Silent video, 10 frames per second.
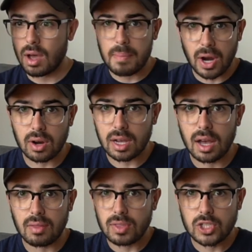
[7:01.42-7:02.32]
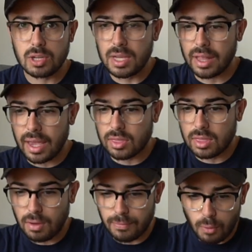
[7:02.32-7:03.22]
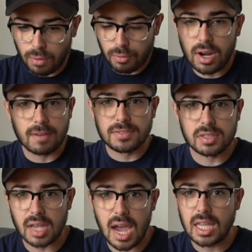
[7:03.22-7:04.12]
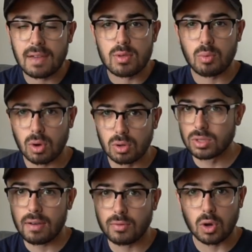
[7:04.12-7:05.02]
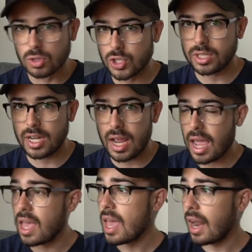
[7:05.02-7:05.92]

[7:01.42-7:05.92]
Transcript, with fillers: America. This should be like the forefront of society, of the world, of culture today.